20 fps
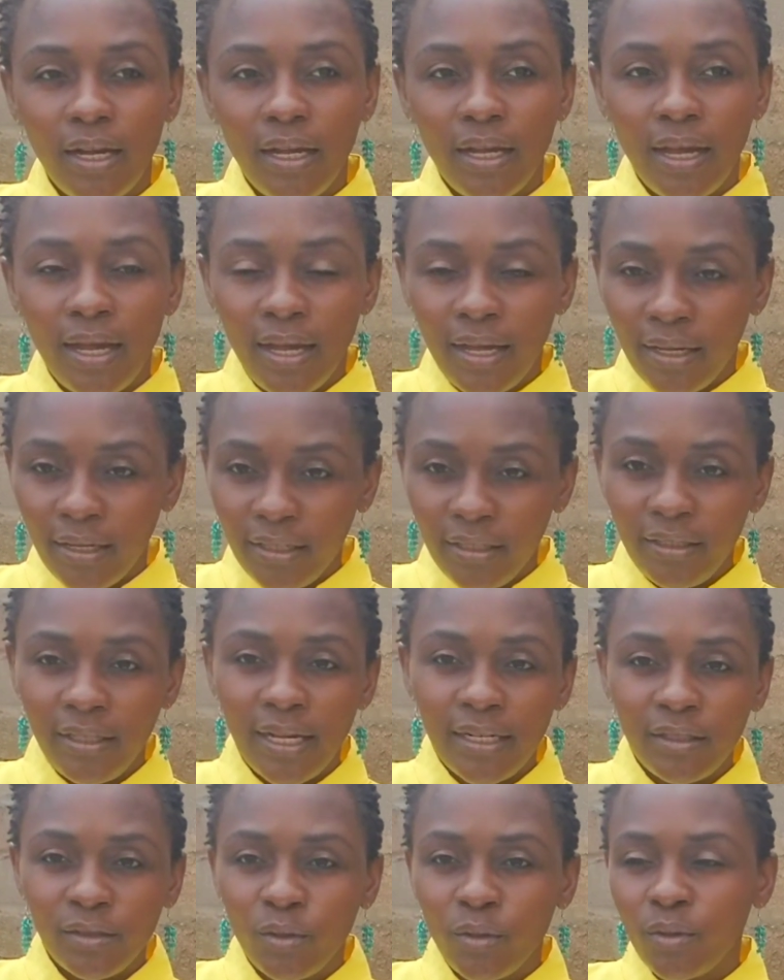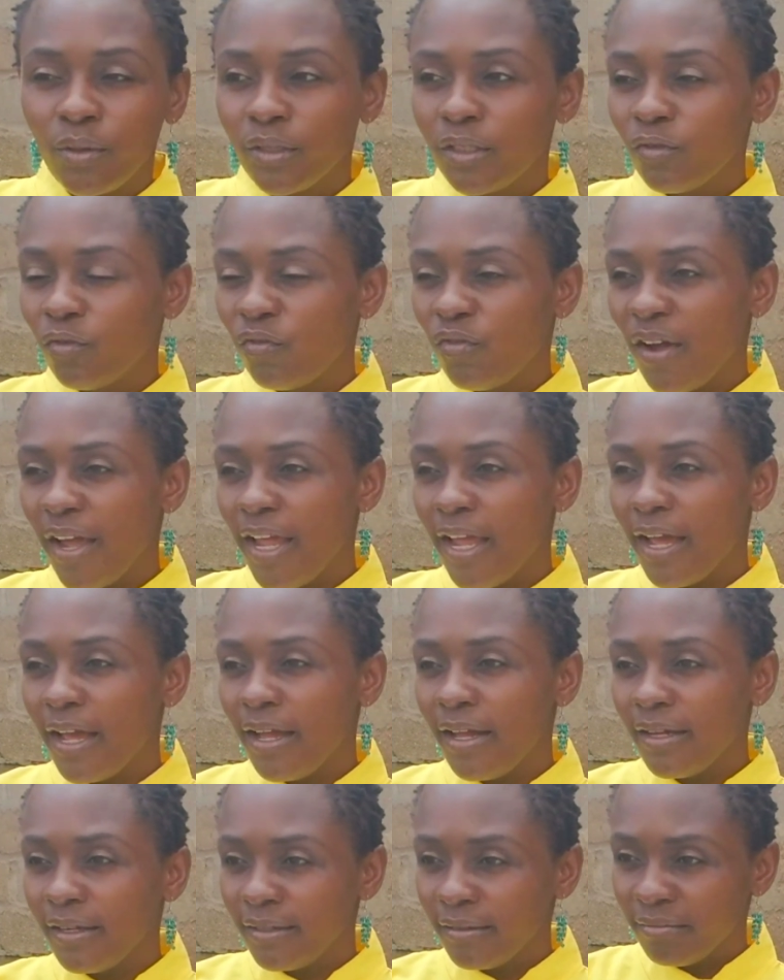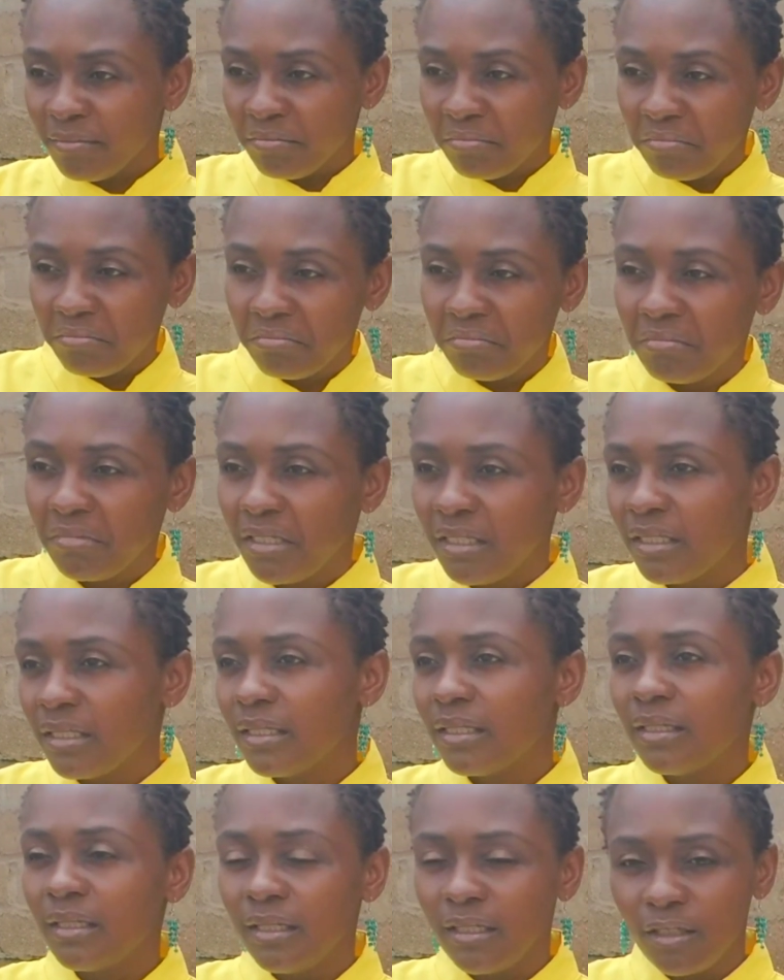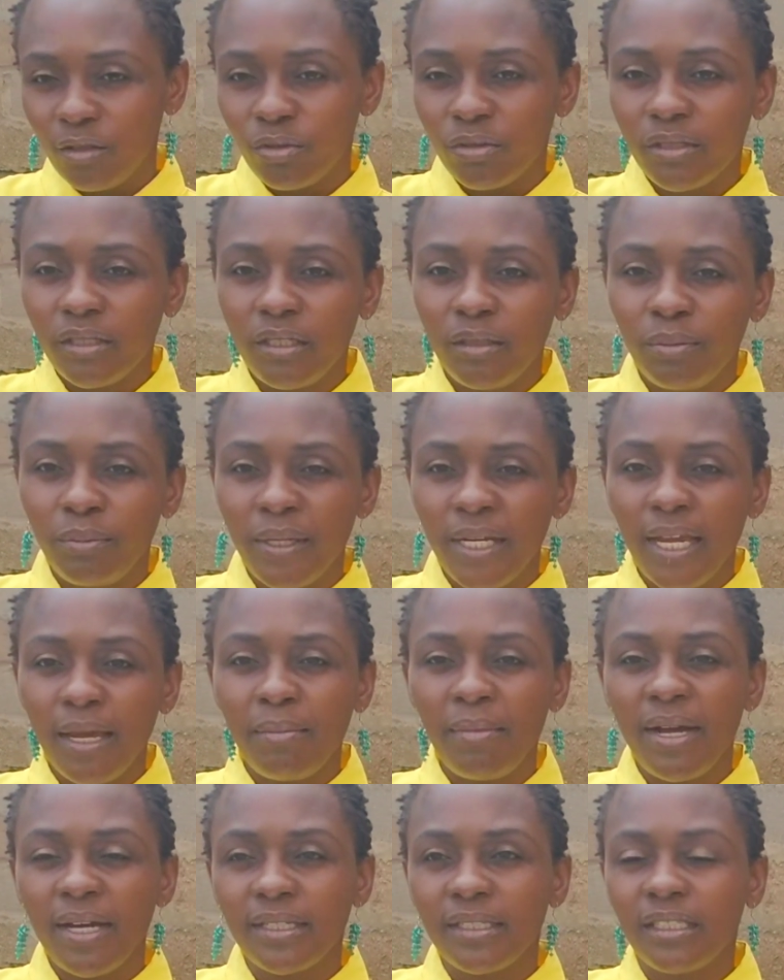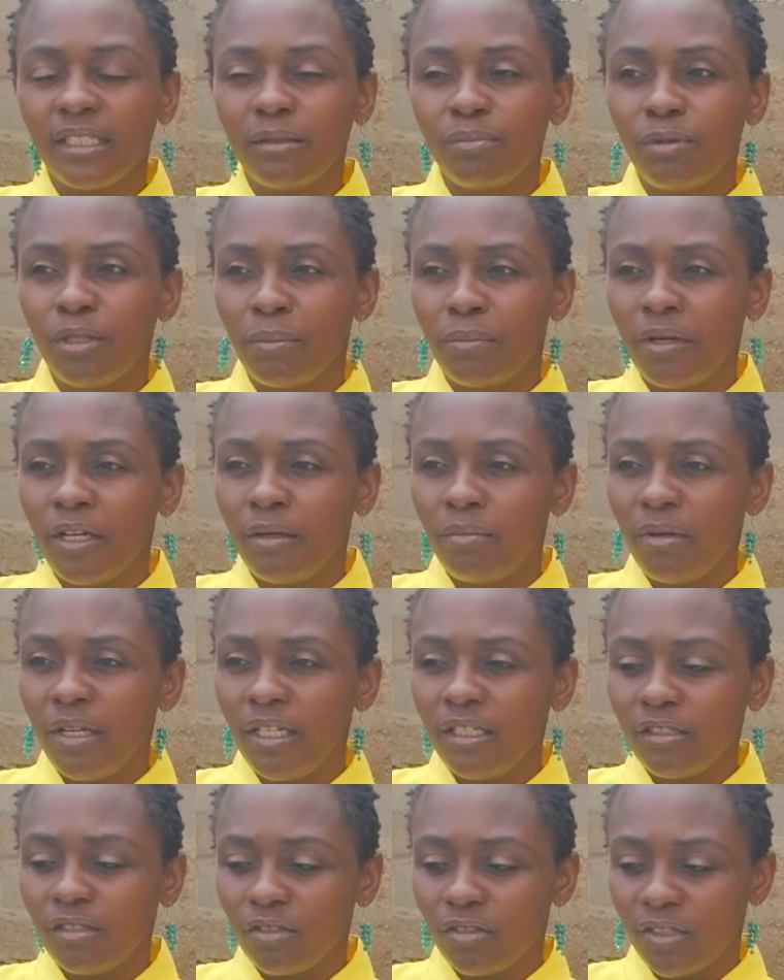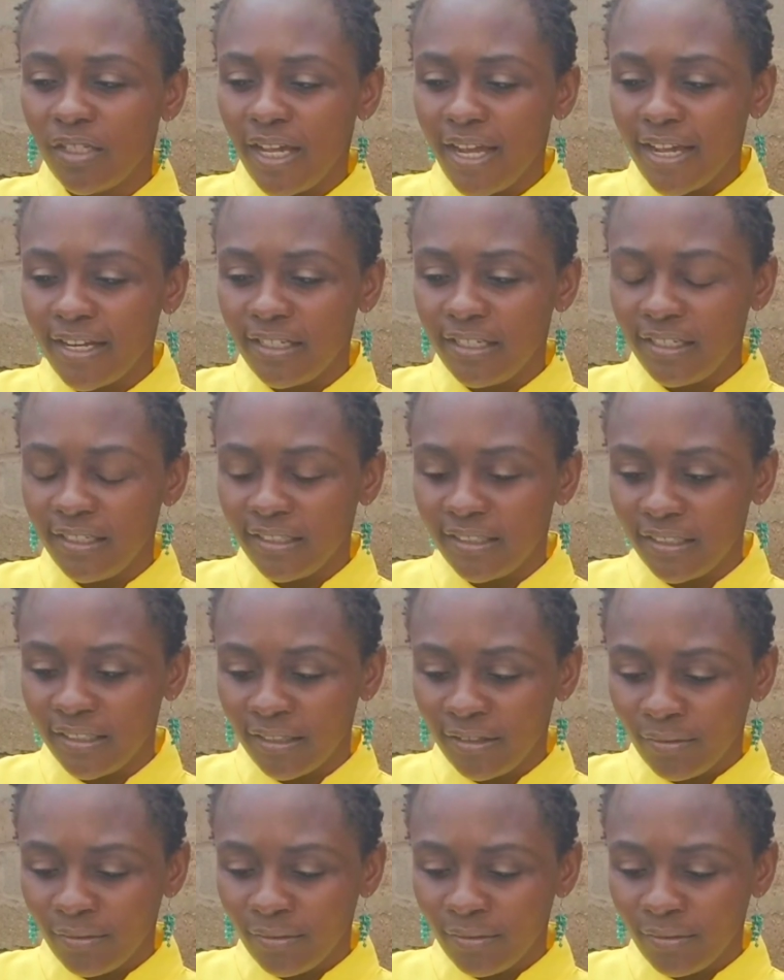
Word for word: Uh, that caught fire. It, it, it became acceptable in many societies.